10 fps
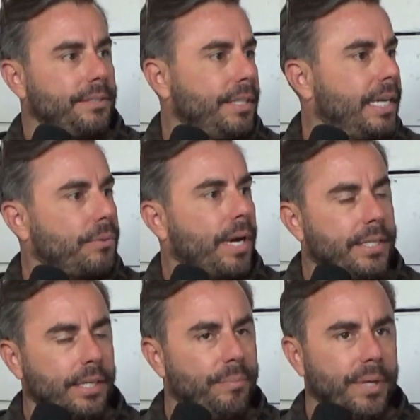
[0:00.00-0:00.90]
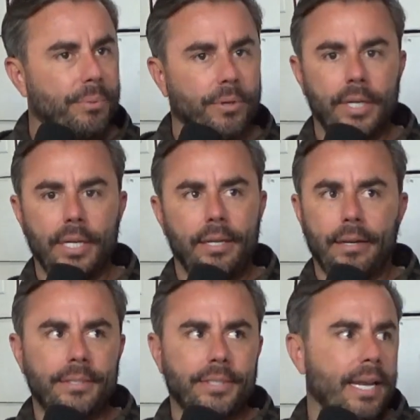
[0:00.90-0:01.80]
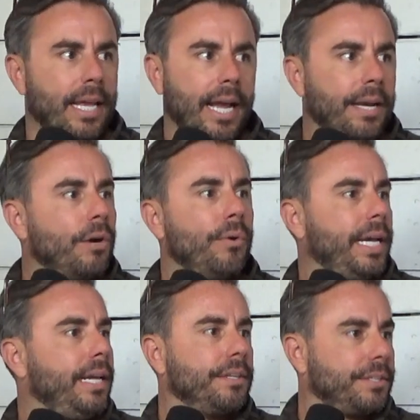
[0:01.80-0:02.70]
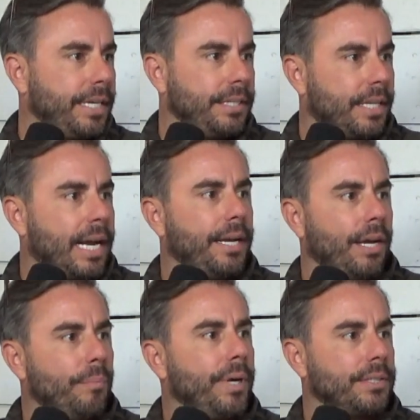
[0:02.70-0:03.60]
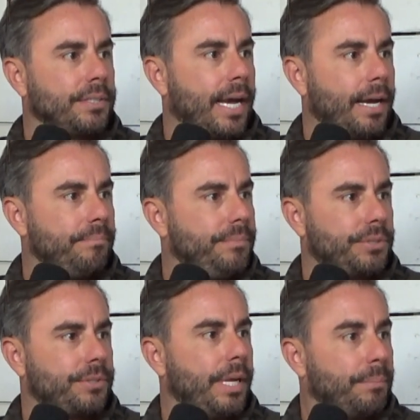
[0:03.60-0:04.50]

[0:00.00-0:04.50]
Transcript: And that's what I tell people. It's not like I know any of the things that I know because I just am